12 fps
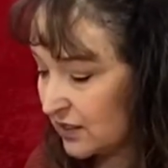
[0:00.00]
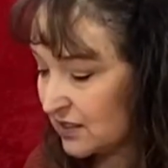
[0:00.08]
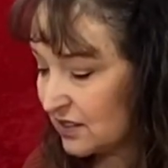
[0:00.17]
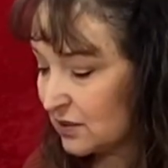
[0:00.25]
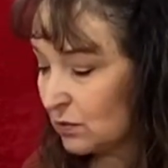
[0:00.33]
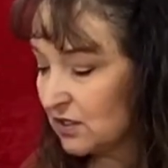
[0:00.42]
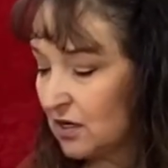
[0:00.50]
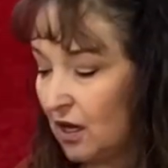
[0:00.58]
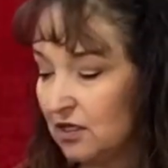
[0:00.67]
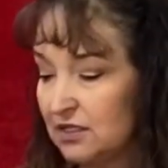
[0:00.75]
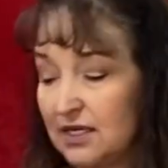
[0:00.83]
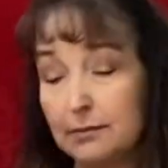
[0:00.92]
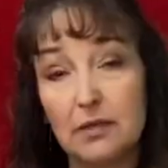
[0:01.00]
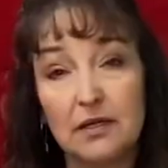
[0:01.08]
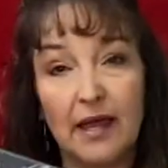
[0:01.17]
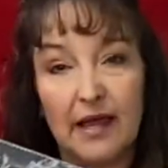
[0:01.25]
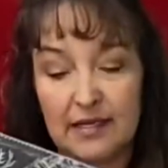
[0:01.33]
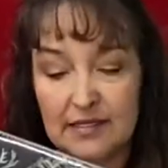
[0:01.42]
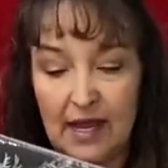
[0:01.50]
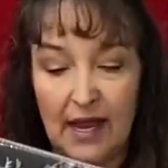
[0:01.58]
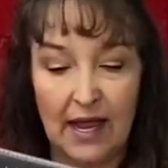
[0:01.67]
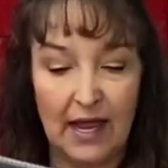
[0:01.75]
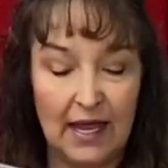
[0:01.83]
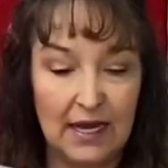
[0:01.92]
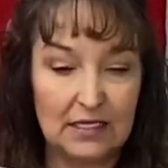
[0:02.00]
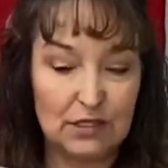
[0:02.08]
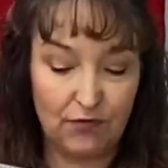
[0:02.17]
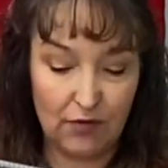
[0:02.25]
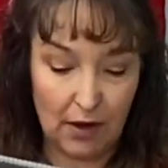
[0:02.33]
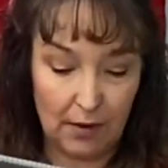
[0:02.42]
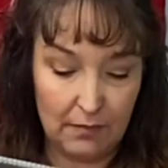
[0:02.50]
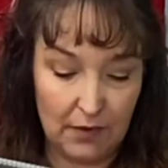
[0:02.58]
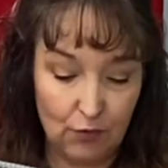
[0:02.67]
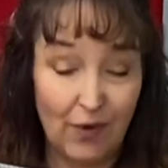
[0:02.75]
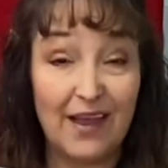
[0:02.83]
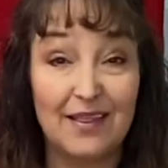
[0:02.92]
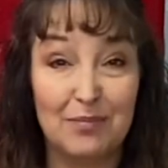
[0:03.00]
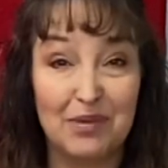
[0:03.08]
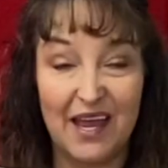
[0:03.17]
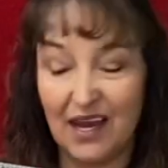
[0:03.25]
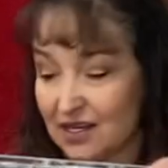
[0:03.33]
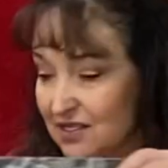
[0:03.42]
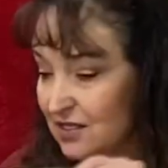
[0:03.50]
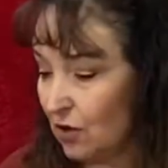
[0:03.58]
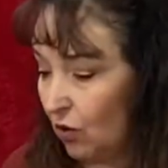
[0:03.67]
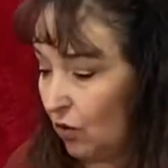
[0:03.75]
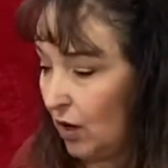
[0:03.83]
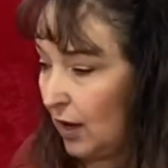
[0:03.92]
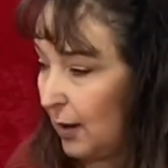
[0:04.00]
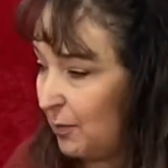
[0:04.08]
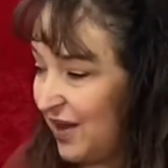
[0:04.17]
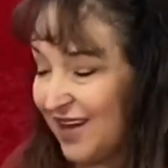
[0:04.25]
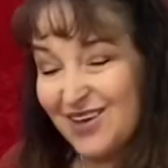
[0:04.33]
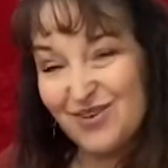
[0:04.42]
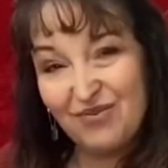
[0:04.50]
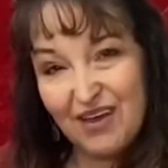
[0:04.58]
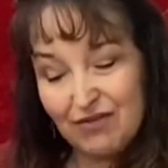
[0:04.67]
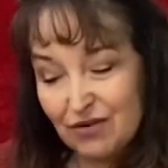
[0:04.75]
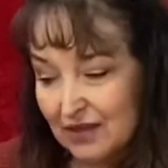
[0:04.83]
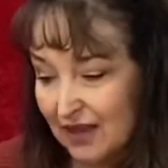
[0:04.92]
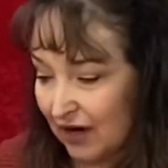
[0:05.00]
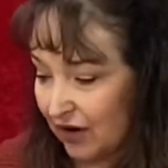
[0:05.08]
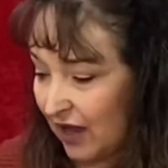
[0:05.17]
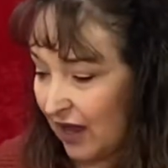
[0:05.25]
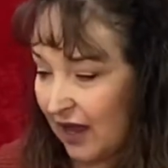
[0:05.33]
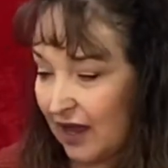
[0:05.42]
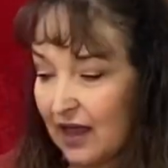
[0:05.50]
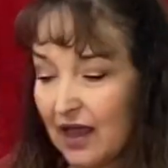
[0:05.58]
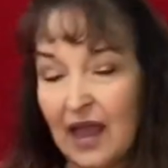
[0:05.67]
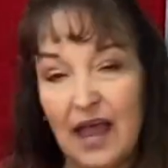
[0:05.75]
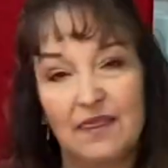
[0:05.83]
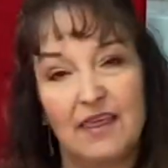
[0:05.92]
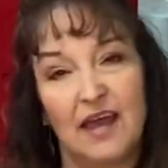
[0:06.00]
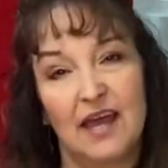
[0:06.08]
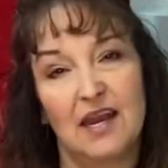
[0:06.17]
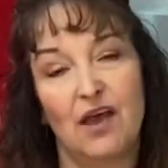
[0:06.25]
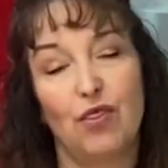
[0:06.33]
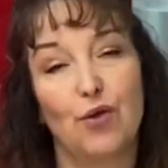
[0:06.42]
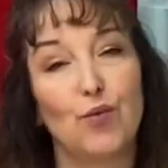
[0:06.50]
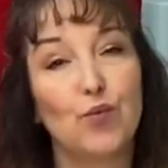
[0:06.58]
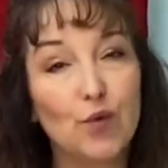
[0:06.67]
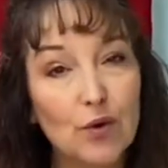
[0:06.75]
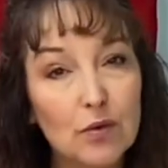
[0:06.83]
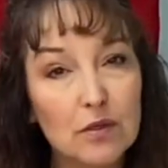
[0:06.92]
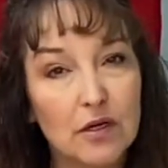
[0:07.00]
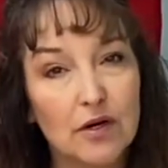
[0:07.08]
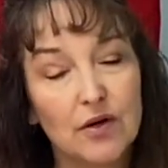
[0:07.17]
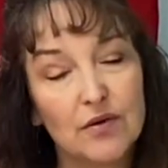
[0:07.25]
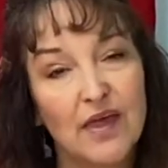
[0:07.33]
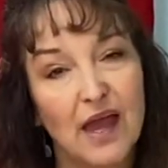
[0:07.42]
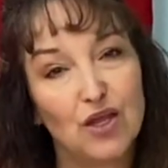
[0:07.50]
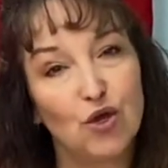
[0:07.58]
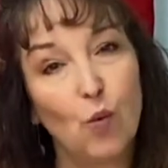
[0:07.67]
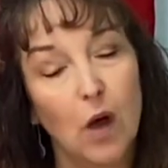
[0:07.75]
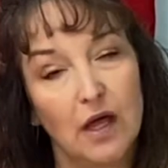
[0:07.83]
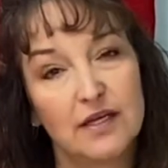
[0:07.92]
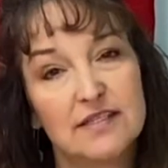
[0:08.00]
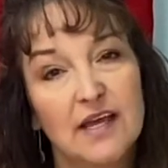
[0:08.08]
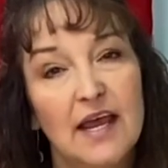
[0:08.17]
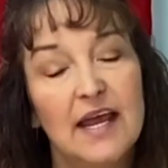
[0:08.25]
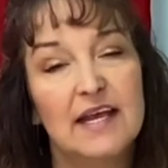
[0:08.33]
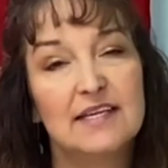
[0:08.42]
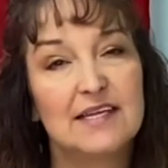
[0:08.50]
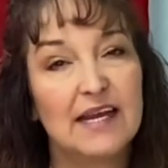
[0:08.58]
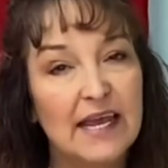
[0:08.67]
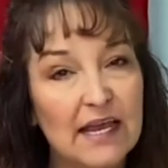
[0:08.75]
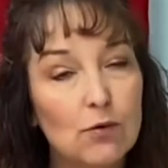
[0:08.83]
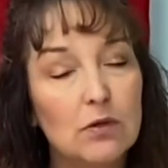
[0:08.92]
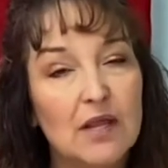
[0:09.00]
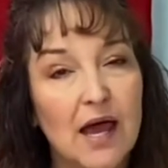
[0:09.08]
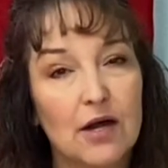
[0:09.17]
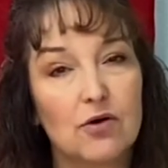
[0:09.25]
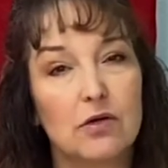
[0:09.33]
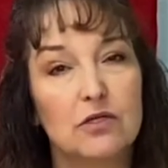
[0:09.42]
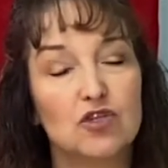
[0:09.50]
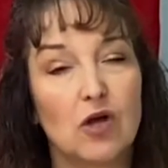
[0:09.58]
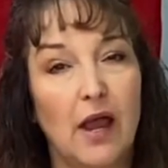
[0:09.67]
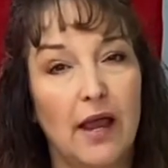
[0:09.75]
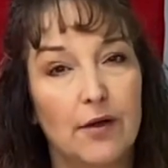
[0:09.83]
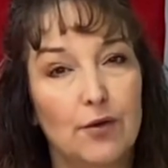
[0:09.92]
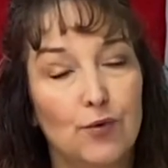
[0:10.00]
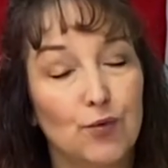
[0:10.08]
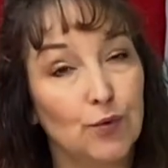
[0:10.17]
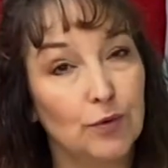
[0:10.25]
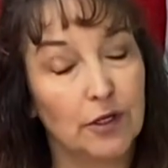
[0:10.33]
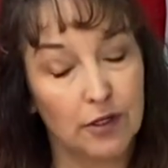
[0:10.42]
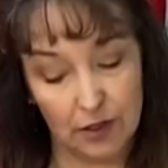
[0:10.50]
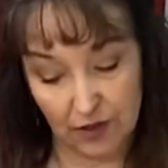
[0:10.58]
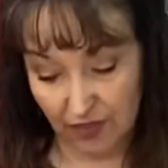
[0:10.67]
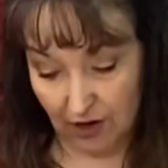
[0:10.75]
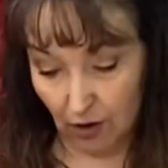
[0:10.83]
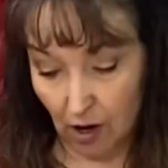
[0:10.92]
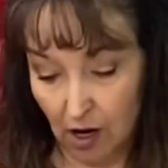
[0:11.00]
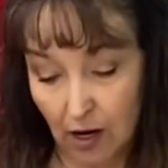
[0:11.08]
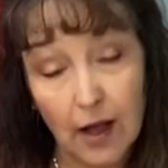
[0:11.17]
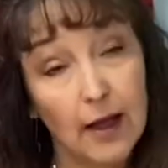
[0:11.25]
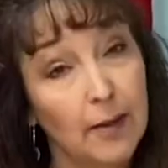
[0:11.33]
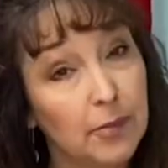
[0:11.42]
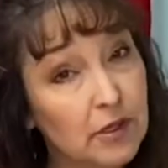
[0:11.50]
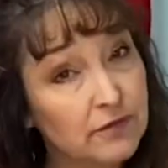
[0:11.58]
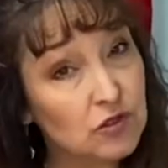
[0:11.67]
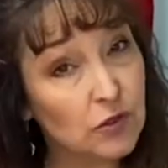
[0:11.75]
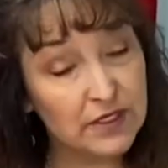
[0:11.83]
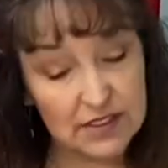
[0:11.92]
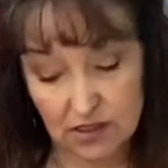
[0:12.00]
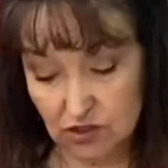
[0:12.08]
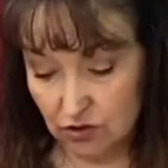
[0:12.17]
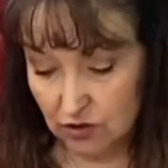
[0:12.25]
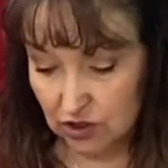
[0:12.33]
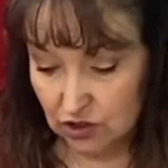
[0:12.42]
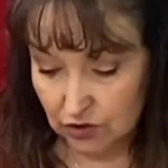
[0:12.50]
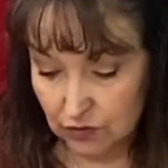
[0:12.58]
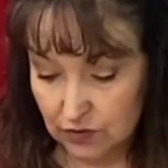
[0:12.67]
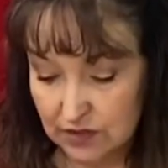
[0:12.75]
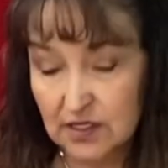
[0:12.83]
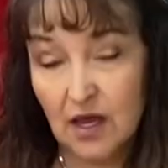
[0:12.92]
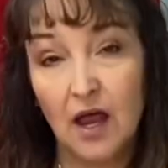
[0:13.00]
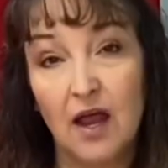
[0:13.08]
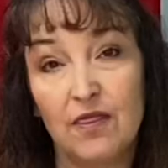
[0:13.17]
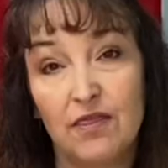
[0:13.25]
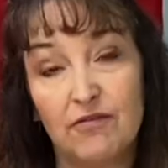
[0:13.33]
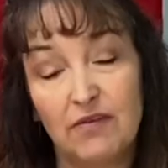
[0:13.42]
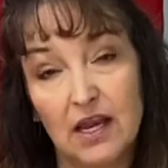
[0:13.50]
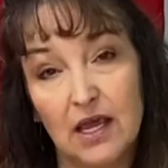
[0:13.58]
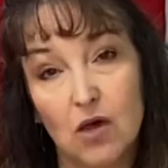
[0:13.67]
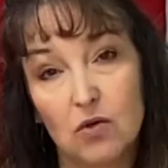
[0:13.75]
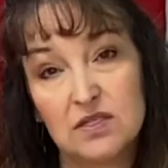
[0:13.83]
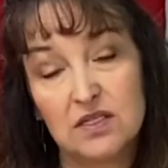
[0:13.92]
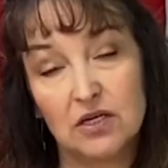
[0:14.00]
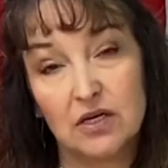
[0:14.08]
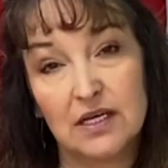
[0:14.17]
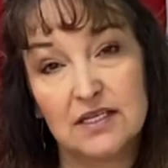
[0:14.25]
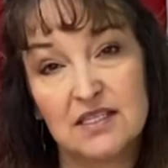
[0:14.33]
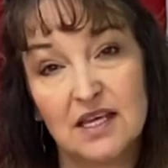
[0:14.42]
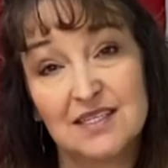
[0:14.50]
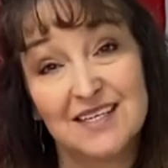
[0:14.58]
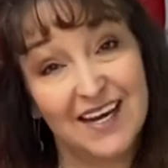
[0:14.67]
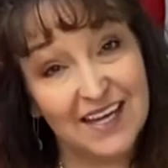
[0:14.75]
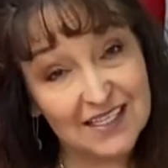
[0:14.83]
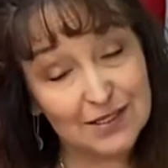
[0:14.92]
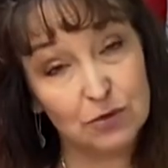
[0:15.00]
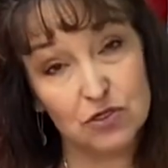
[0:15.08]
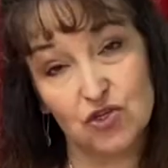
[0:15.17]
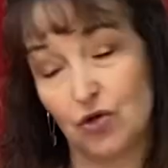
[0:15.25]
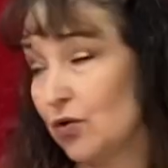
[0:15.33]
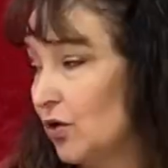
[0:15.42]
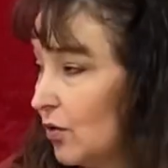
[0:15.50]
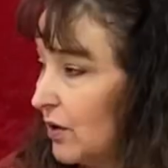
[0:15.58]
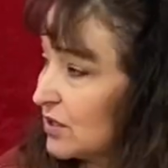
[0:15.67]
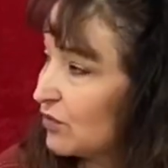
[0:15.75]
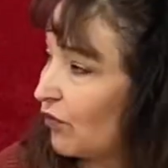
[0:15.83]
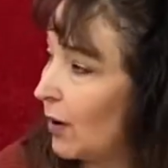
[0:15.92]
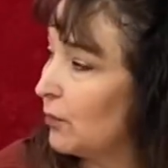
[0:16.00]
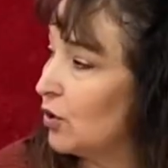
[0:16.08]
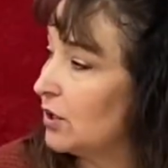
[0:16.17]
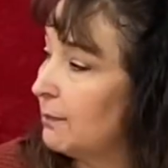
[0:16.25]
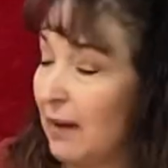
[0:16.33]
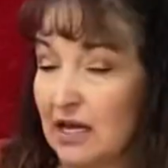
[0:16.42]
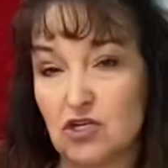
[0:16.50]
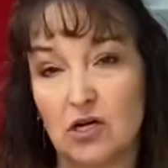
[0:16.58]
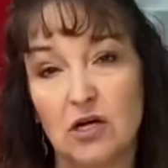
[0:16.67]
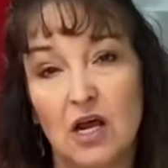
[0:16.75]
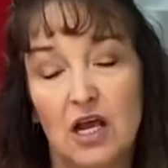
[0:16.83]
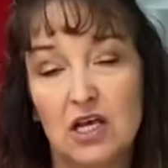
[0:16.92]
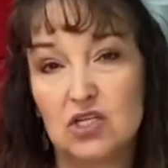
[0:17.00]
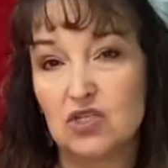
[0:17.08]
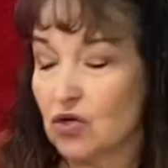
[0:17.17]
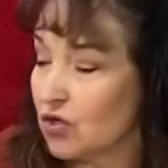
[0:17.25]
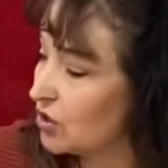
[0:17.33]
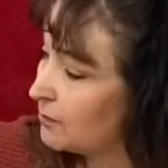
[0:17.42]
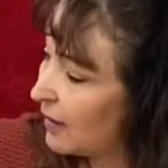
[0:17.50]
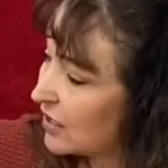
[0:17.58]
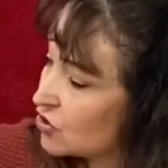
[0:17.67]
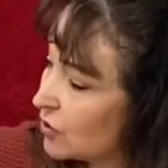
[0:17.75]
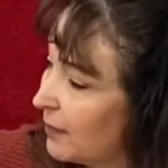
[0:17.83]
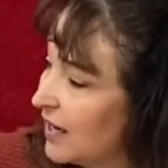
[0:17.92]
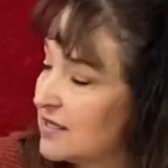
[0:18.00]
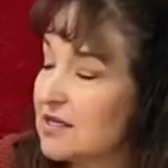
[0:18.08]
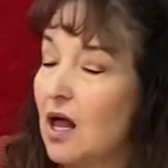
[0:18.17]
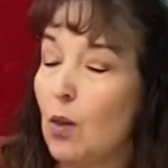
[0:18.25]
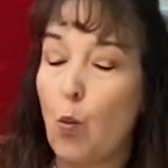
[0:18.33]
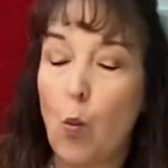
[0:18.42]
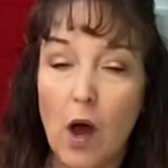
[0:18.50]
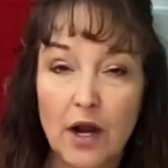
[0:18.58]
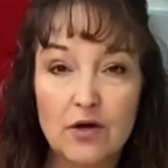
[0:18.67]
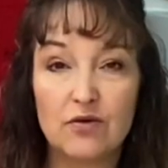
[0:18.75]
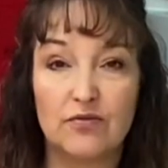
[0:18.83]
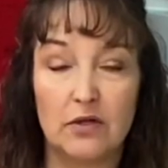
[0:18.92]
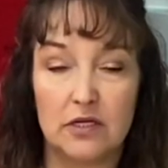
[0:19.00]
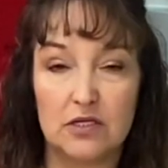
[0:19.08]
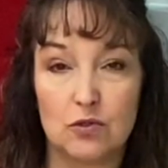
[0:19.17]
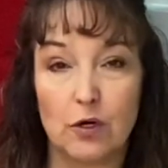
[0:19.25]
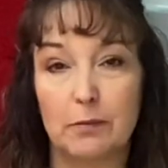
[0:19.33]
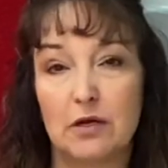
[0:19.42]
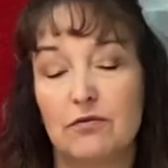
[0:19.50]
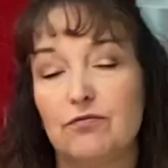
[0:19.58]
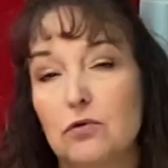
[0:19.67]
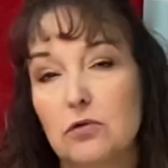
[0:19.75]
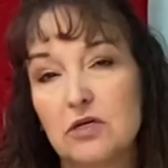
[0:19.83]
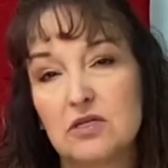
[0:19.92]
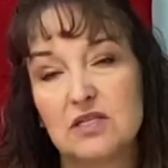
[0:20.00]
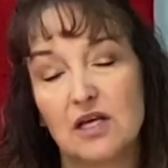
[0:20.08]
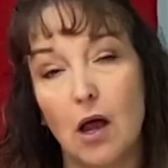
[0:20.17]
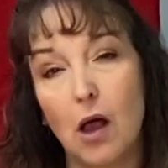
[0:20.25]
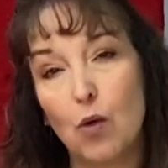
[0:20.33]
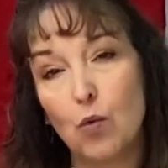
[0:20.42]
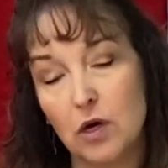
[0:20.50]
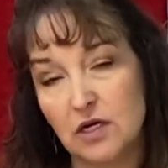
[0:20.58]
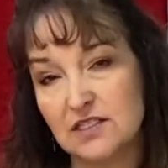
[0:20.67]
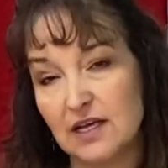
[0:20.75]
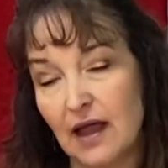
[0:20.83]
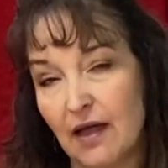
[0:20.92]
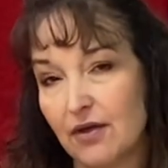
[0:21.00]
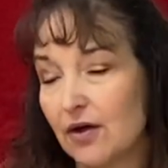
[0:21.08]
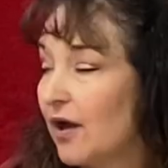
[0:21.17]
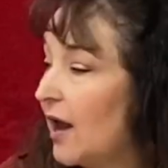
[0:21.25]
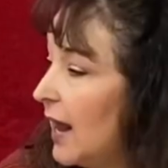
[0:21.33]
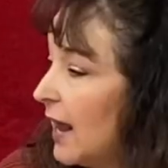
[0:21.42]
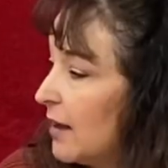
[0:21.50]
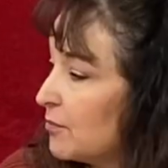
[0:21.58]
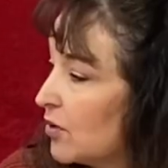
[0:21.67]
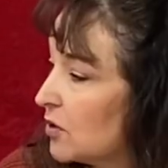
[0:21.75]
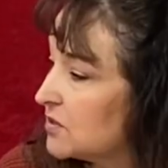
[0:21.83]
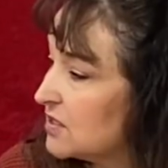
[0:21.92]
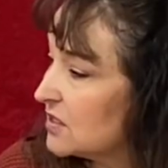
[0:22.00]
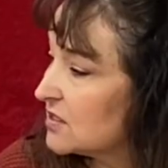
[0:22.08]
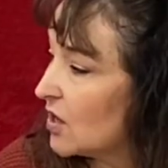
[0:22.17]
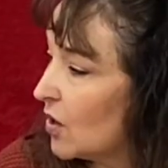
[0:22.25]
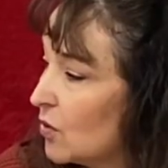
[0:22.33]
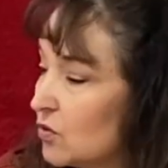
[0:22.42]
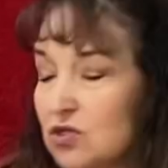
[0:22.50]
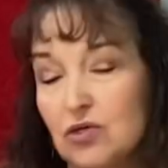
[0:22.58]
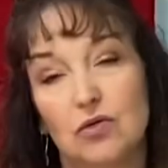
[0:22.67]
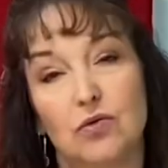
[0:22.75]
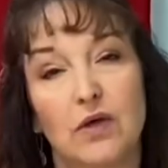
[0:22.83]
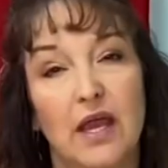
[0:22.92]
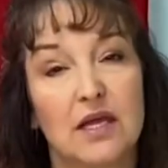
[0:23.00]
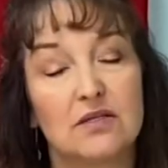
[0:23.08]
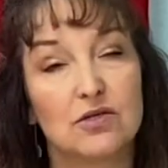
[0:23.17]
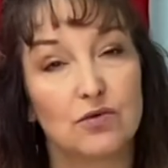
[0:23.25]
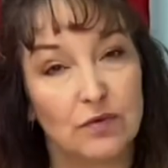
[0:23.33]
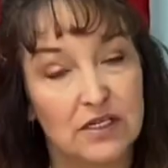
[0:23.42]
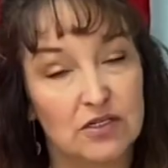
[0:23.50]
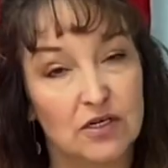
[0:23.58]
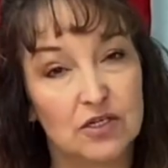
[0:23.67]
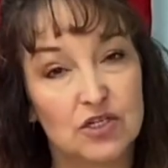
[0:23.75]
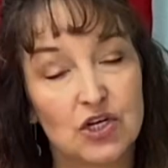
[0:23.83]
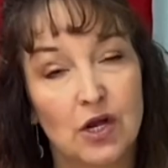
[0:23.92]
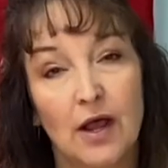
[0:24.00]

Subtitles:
This one's called Timberland, and it's from Riley Blake. So pick your favorite layer cake, and then the ruler that you want is an equilateral triangle ruler. There are a couple of choices you could use. The video series that Denise will show you is from Good Measure. So Good Measure makes a wonderful assortment of rulers that all work together, and proceeds go to cancer research.